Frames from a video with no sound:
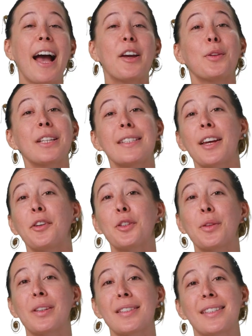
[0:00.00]
I only tell
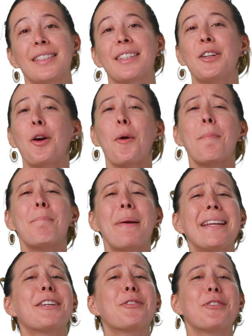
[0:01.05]
you this since there are
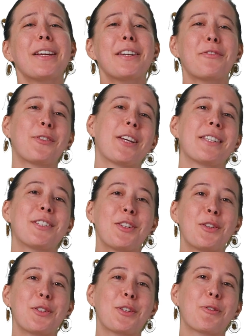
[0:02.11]
many creative ways to
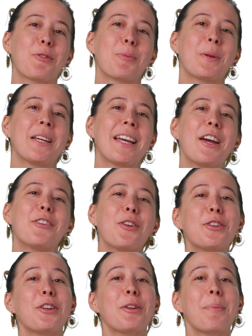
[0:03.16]
use a group in
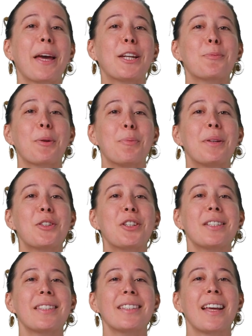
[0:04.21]
order to manage
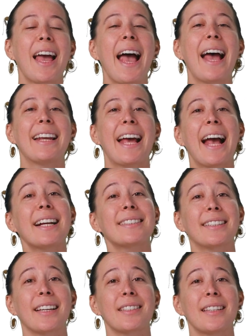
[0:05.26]
permissions and
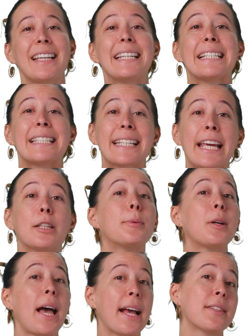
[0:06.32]
access in a
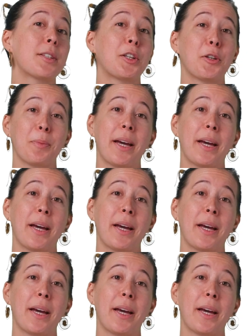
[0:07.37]
scalable and secure